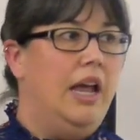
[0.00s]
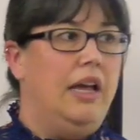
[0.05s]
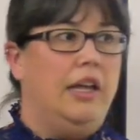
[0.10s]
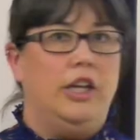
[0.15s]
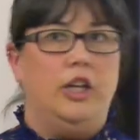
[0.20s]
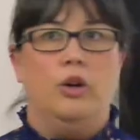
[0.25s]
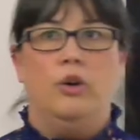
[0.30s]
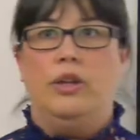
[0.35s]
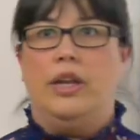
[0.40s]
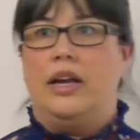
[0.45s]

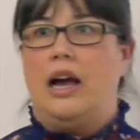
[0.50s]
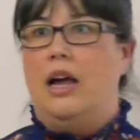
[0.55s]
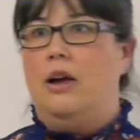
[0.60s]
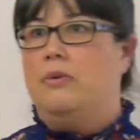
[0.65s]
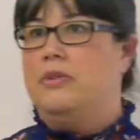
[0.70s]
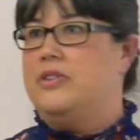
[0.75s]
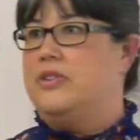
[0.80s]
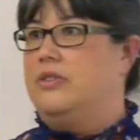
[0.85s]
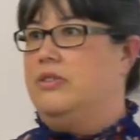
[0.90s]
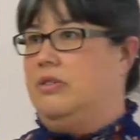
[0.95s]
You know, like I
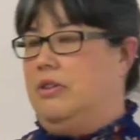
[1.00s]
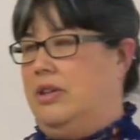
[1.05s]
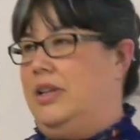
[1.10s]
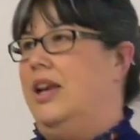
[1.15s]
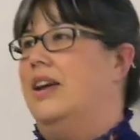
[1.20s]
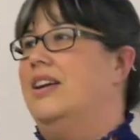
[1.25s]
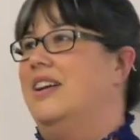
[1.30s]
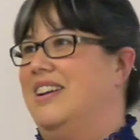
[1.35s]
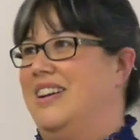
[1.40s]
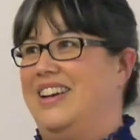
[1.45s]
always
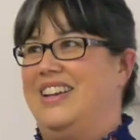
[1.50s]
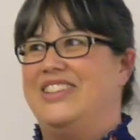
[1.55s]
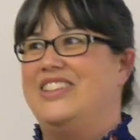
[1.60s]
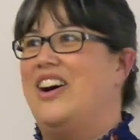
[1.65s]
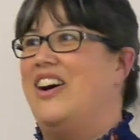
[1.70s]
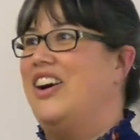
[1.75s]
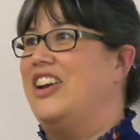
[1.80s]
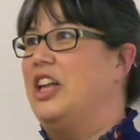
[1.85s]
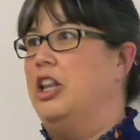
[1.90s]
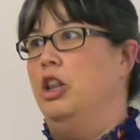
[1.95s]
I
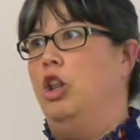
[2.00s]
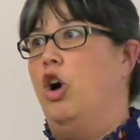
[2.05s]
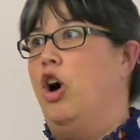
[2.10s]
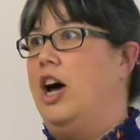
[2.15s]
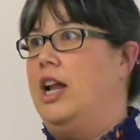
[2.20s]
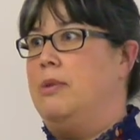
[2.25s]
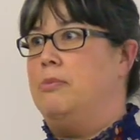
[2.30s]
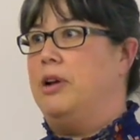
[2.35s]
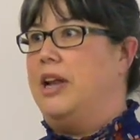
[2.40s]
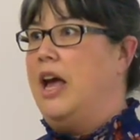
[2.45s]
talk a
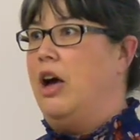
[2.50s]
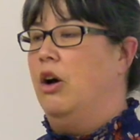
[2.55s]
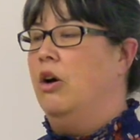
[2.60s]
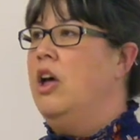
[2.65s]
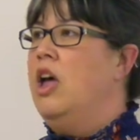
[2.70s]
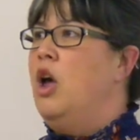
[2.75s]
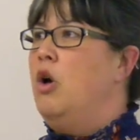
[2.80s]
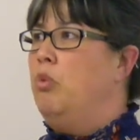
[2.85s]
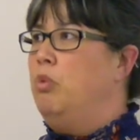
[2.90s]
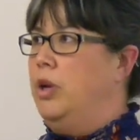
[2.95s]
lot about how
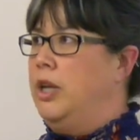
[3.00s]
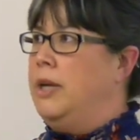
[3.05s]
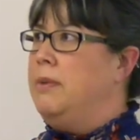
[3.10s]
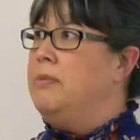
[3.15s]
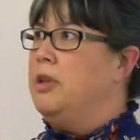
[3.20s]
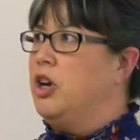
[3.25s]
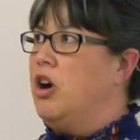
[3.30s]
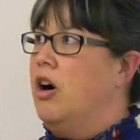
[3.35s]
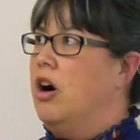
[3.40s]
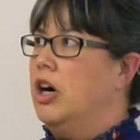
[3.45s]
William
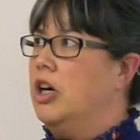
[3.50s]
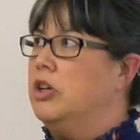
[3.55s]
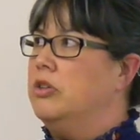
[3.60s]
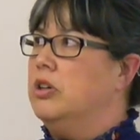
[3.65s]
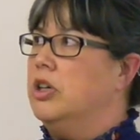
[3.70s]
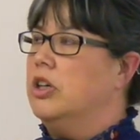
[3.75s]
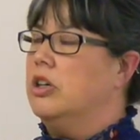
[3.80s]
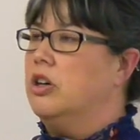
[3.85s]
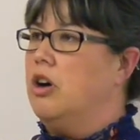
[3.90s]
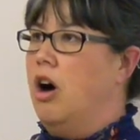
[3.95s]
the
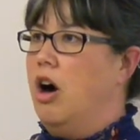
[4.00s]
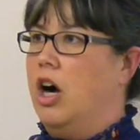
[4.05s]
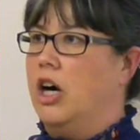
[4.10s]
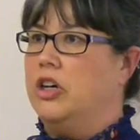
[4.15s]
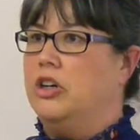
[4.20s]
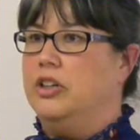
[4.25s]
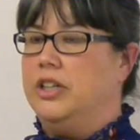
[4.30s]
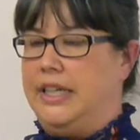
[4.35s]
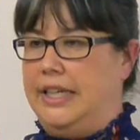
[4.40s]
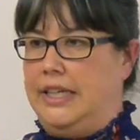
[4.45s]
Conqueror
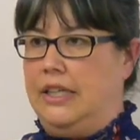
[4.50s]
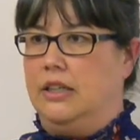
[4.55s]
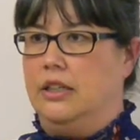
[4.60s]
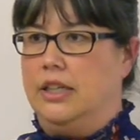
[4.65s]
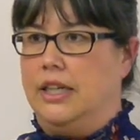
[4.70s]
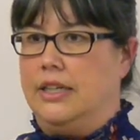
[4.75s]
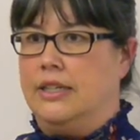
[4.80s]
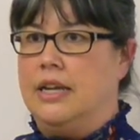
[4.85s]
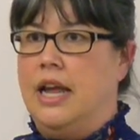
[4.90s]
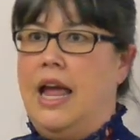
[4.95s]
conquered
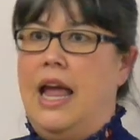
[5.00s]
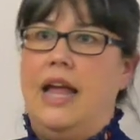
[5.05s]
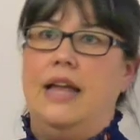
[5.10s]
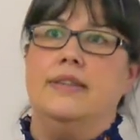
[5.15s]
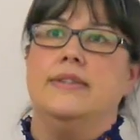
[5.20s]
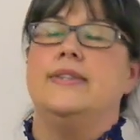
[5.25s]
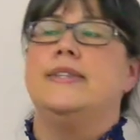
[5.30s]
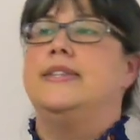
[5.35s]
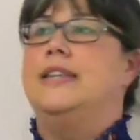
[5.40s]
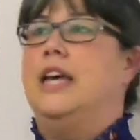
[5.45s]
England
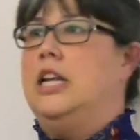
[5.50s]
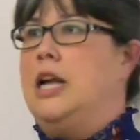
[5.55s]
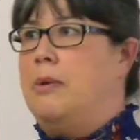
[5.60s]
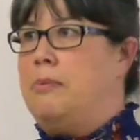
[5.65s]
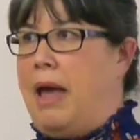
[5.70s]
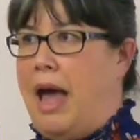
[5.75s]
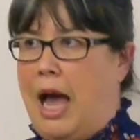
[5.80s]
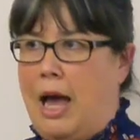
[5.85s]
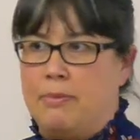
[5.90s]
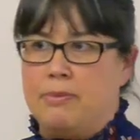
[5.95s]
and set up
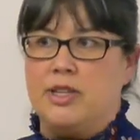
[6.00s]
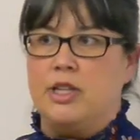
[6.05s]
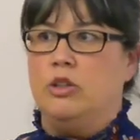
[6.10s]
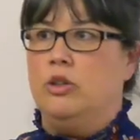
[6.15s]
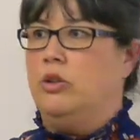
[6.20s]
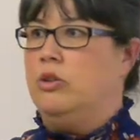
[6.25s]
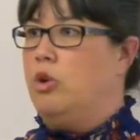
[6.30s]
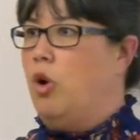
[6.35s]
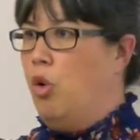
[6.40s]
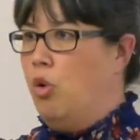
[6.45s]

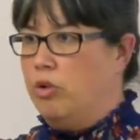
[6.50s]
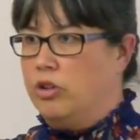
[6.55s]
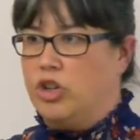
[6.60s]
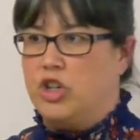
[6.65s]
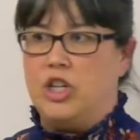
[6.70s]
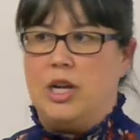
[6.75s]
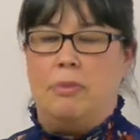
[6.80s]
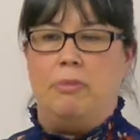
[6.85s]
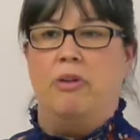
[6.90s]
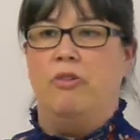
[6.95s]
absolute
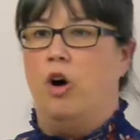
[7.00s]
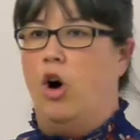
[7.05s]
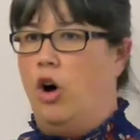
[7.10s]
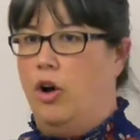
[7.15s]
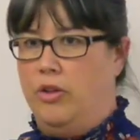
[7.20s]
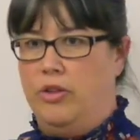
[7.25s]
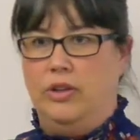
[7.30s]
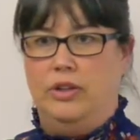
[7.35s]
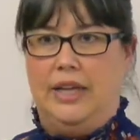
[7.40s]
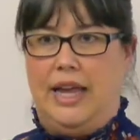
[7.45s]
ownership of
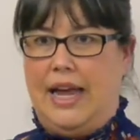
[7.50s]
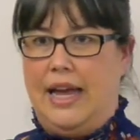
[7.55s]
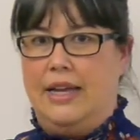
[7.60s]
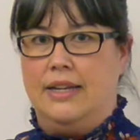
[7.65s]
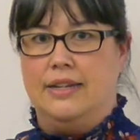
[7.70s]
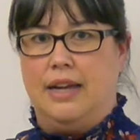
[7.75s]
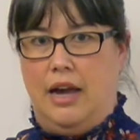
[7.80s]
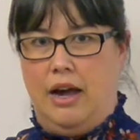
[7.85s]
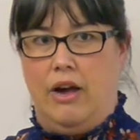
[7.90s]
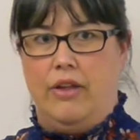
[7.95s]
all the
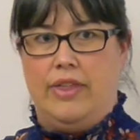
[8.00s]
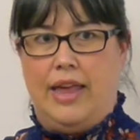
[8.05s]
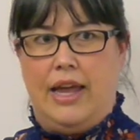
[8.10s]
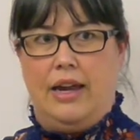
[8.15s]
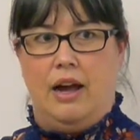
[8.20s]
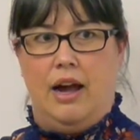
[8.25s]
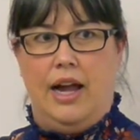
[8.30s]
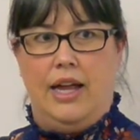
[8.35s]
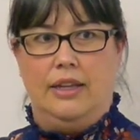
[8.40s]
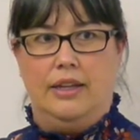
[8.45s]
land on that
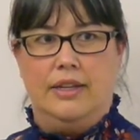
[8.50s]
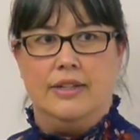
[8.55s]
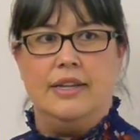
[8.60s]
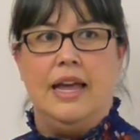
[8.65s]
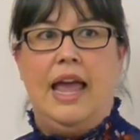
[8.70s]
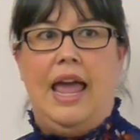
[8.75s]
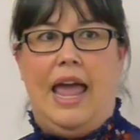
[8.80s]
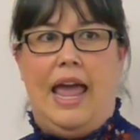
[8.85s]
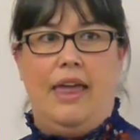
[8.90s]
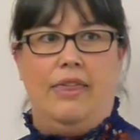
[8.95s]
island,
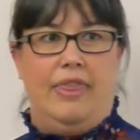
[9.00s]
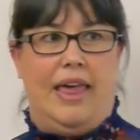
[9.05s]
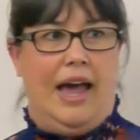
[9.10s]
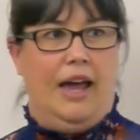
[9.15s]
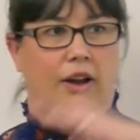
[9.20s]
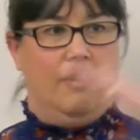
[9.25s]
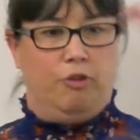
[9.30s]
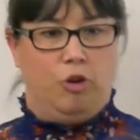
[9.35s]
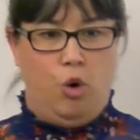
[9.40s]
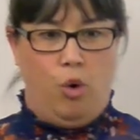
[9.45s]
and
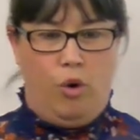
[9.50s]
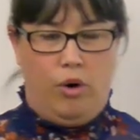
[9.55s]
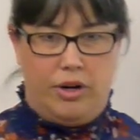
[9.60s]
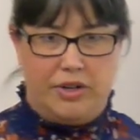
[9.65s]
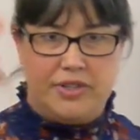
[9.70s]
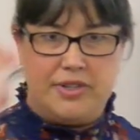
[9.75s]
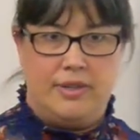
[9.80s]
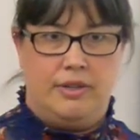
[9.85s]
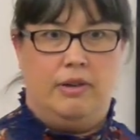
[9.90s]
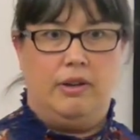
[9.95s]
that, of
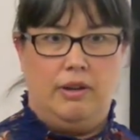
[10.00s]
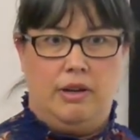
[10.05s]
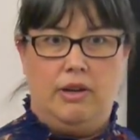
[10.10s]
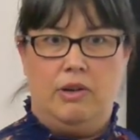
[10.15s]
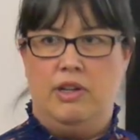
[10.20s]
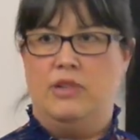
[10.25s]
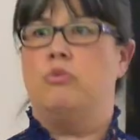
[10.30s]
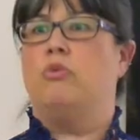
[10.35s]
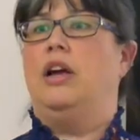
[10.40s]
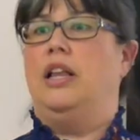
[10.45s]
course,
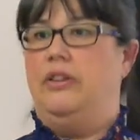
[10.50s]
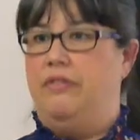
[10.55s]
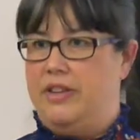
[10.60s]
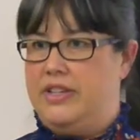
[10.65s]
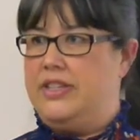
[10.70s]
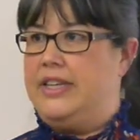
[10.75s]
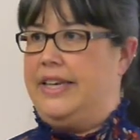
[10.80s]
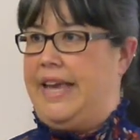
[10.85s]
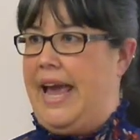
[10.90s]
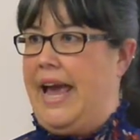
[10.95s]
is relevant
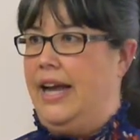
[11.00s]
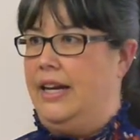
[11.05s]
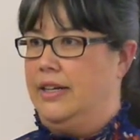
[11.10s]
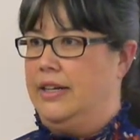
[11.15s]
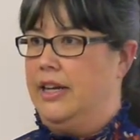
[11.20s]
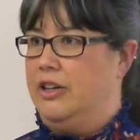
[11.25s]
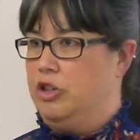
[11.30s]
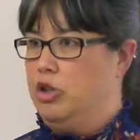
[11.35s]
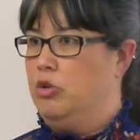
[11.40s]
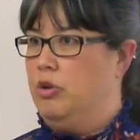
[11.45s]
to
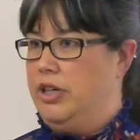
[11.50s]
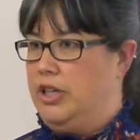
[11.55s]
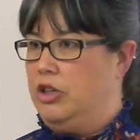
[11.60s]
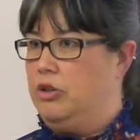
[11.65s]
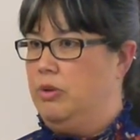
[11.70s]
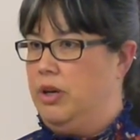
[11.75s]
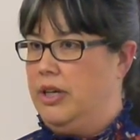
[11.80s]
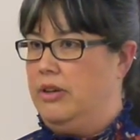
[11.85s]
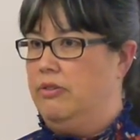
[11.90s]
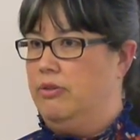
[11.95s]
Canada in
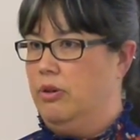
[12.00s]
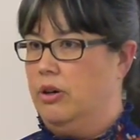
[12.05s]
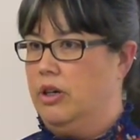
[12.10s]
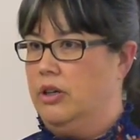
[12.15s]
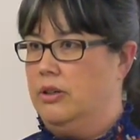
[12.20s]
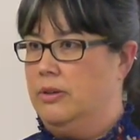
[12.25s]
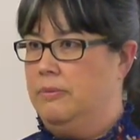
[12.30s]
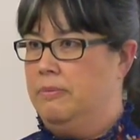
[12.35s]
2024.